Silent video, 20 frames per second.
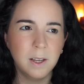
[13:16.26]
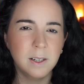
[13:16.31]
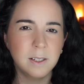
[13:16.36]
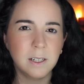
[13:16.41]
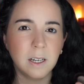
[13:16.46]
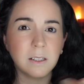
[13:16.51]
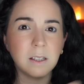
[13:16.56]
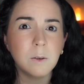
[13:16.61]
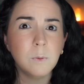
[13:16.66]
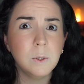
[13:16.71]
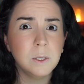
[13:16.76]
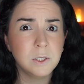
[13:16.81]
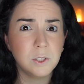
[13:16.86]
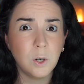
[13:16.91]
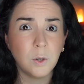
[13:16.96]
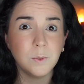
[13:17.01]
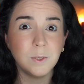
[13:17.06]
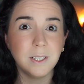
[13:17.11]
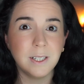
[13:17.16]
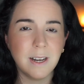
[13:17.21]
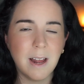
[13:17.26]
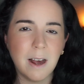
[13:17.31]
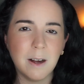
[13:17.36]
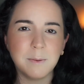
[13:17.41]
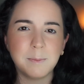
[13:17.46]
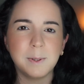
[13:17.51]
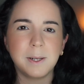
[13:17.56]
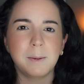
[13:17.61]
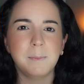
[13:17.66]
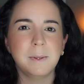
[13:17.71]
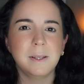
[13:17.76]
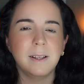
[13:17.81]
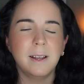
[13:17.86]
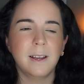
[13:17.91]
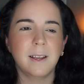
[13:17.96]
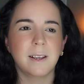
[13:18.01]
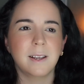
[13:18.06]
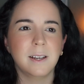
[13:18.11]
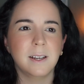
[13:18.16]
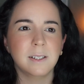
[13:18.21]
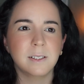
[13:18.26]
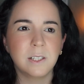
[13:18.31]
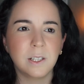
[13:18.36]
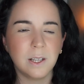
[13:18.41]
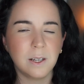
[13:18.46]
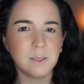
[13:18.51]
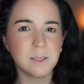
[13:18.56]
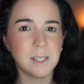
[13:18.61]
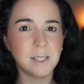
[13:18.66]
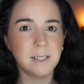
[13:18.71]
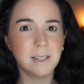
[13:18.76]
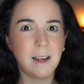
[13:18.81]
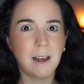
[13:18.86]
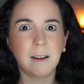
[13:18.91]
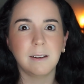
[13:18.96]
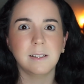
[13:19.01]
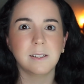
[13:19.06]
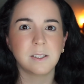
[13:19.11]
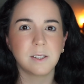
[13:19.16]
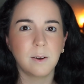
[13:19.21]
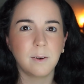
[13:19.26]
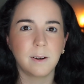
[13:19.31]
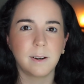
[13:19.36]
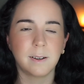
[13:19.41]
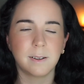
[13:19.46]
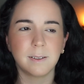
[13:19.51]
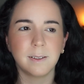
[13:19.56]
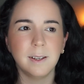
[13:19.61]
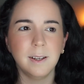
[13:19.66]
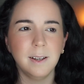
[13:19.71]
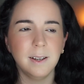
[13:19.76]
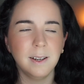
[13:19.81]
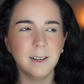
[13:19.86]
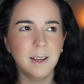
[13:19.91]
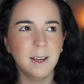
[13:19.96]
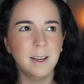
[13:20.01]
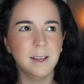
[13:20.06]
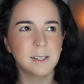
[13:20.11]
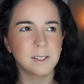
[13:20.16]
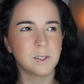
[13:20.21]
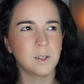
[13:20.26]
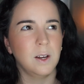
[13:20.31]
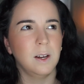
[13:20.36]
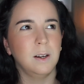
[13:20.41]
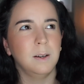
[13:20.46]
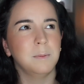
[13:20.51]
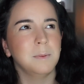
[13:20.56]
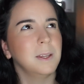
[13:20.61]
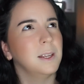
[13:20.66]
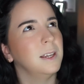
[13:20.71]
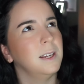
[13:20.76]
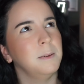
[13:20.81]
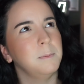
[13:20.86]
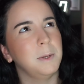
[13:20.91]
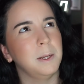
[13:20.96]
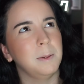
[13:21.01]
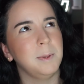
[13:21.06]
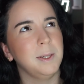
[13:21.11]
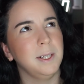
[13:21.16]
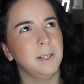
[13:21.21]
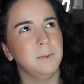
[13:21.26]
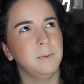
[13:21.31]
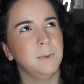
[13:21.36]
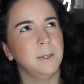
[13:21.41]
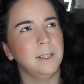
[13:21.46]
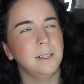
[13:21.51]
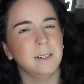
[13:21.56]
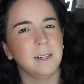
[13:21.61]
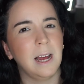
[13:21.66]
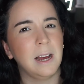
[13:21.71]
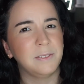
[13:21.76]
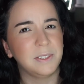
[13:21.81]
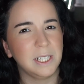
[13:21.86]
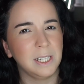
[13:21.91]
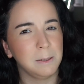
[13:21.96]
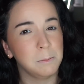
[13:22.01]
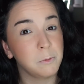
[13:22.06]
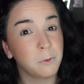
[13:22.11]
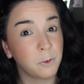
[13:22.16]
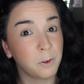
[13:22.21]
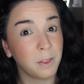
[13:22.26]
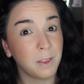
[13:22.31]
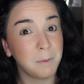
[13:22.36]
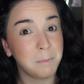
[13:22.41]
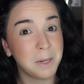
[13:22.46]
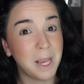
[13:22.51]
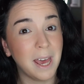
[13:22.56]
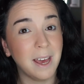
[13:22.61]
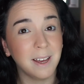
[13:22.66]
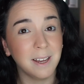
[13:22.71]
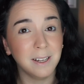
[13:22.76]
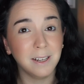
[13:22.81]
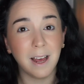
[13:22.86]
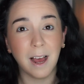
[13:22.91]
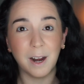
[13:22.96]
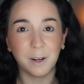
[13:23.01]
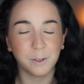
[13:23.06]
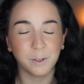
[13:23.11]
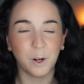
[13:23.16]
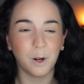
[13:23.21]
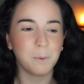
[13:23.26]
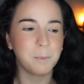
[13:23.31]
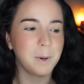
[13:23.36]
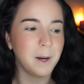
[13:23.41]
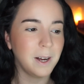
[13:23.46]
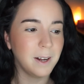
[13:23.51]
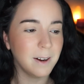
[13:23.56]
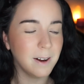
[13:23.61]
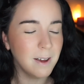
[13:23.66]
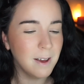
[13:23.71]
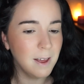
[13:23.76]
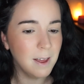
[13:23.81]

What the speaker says: not that we don't now, but I mean, like, 2009 is so early. So I'm thinking maybe we didn't have a name for them yet. I don't know, but.